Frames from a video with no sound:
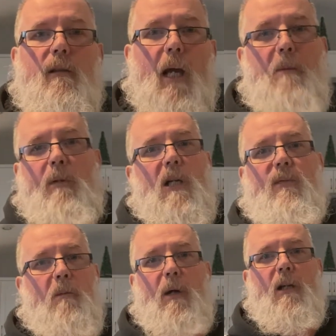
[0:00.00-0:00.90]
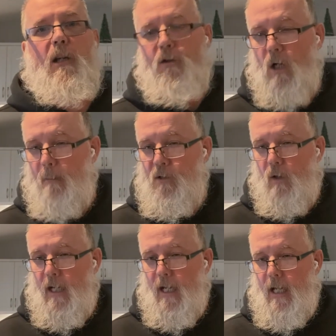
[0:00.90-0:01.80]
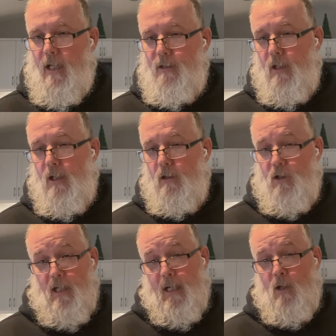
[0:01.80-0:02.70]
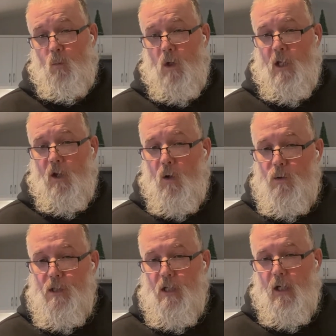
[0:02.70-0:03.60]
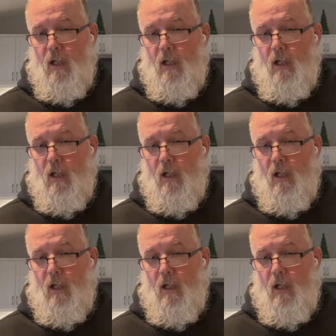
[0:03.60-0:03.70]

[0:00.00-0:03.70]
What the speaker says: $8 for a pin and a drop. So I had, looks like I had 1 of those.